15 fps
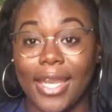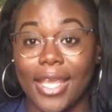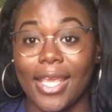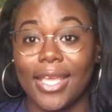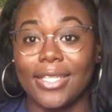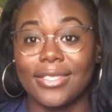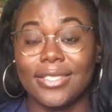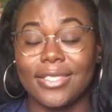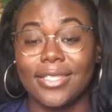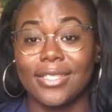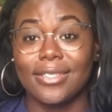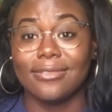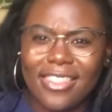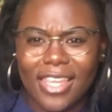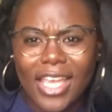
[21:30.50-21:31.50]
edit.
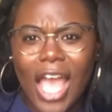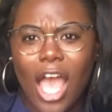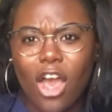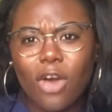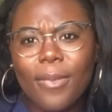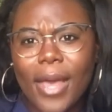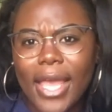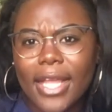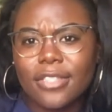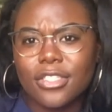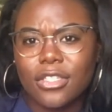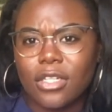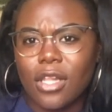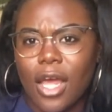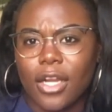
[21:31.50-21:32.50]
I think I hope I
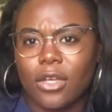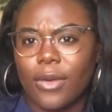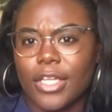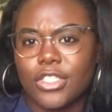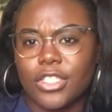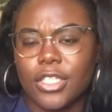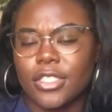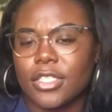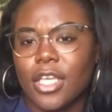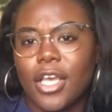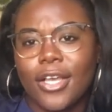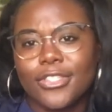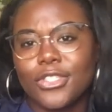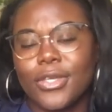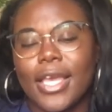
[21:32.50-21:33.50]
answered a lot of questions,
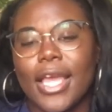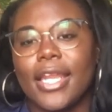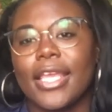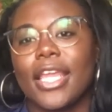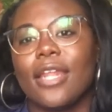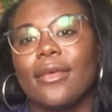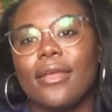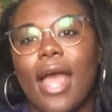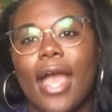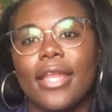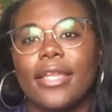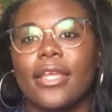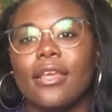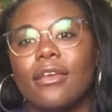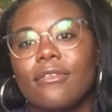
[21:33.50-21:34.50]
so you kind of get an
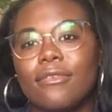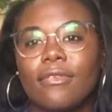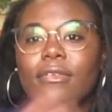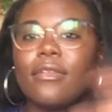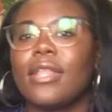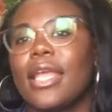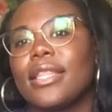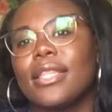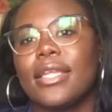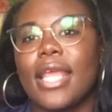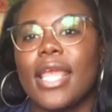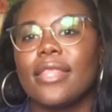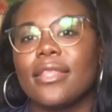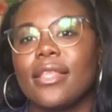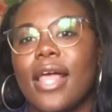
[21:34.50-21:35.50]
idea of like the
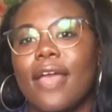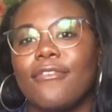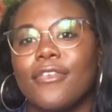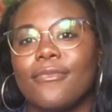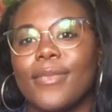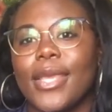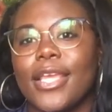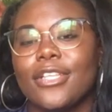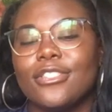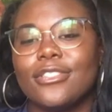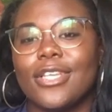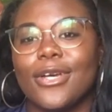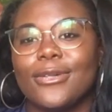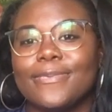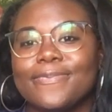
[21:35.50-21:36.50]
day in the life of me.
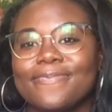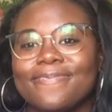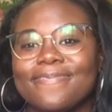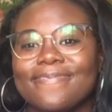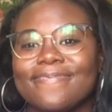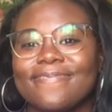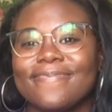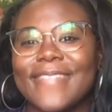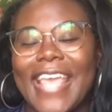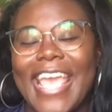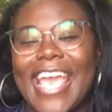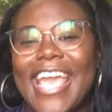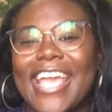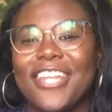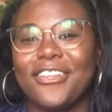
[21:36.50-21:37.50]
So,
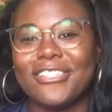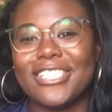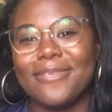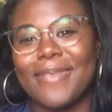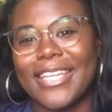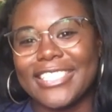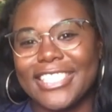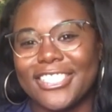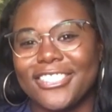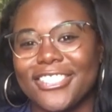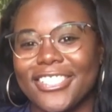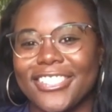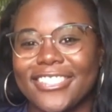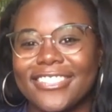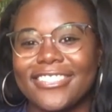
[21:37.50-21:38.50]
and you see my
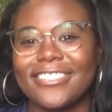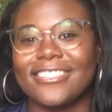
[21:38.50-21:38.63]
T-shirt.